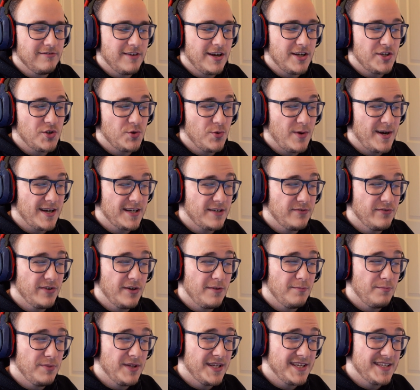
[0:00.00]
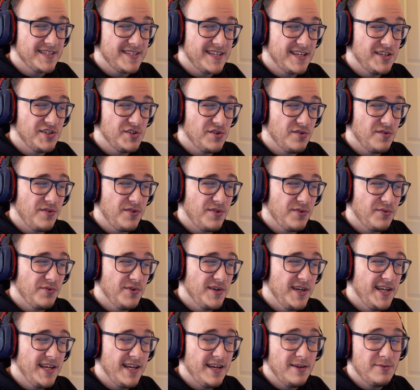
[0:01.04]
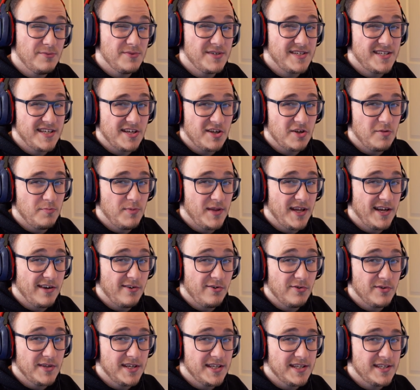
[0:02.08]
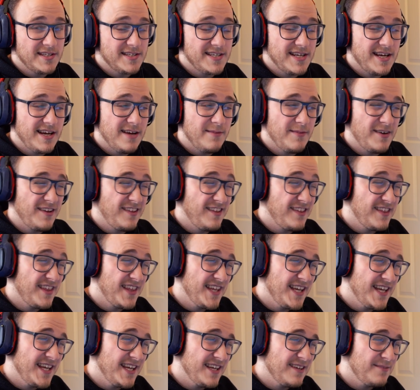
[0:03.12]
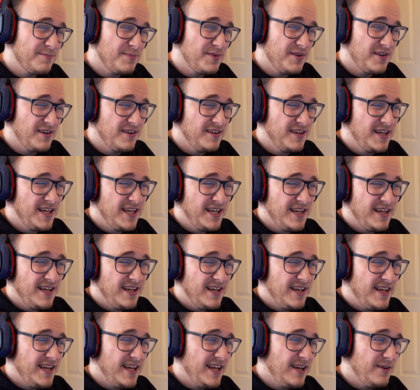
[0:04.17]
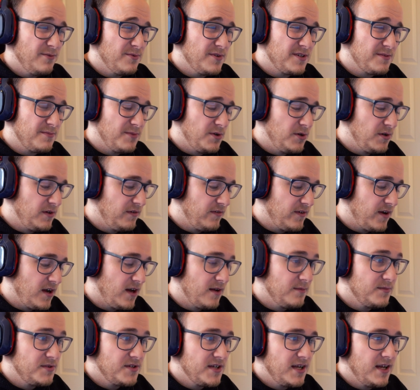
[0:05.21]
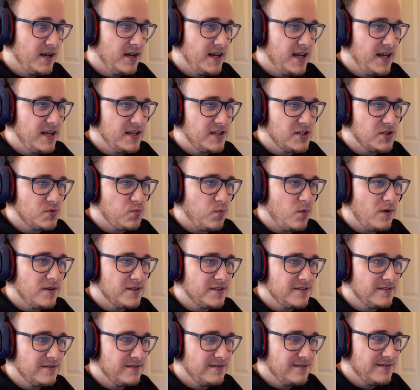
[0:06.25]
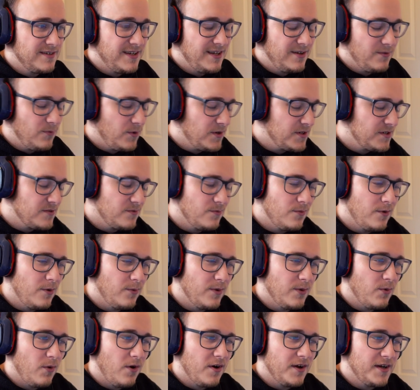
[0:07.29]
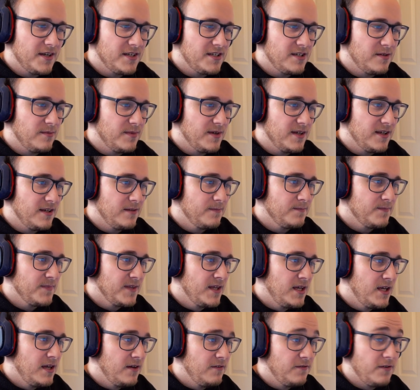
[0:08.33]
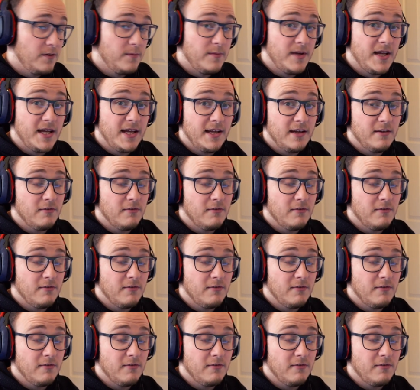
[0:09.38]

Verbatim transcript: retroactively on PlayStation 3. It was single player only at the time, I think, but it was moody vibes. It, it just wasn't it wasn't what we wanted it to be for me